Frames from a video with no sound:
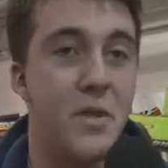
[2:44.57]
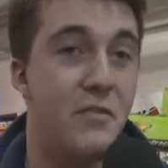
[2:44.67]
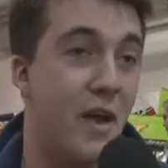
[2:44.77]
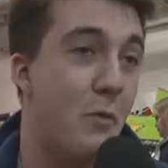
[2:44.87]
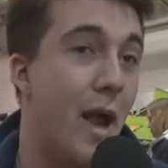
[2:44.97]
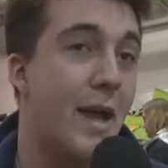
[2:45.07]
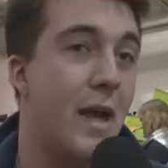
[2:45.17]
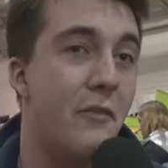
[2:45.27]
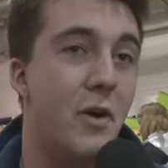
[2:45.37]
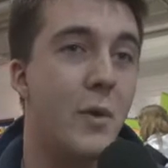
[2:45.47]
if I wreck
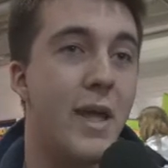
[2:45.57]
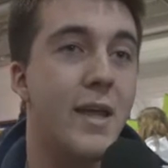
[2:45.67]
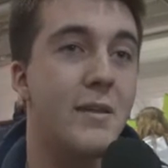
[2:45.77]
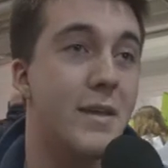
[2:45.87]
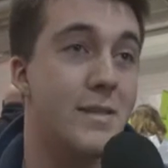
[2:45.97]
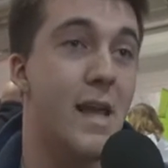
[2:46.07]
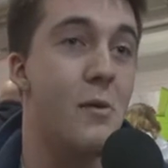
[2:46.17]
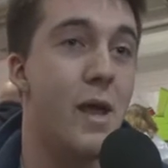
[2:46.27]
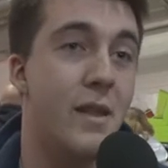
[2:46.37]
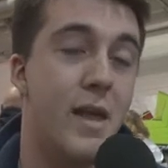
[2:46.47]
it every week, because
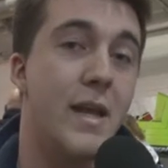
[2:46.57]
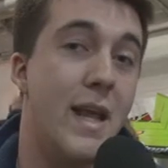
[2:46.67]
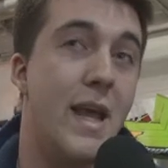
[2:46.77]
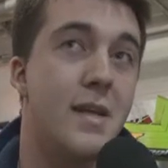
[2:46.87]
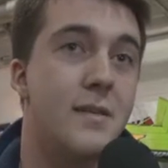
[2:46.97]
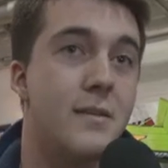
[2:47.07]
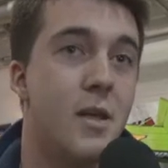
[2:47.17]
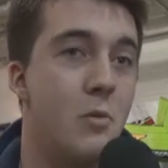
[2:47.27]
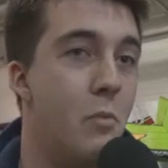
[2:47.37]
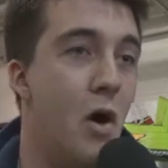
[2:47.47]
that way then he has
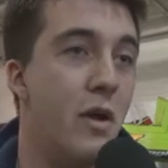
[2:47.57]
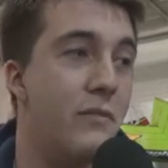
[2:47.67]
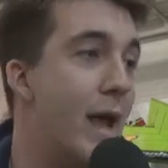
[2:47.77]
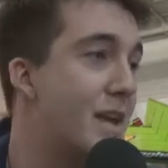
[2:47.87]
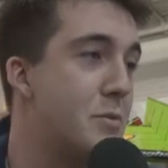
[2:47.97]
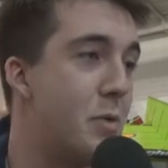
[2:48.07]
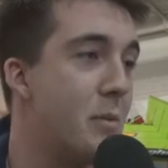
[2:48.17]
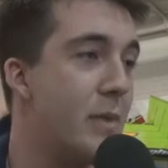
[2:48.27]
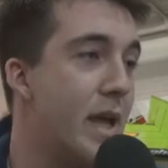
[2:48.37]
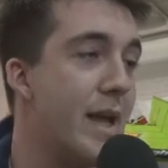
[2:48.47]
motive not to
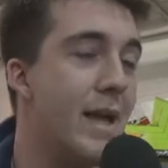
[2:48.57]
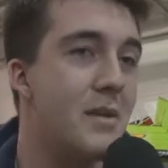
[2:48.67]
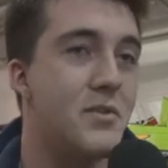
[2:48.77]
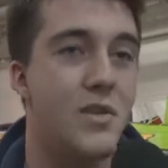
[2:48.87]
put me in it.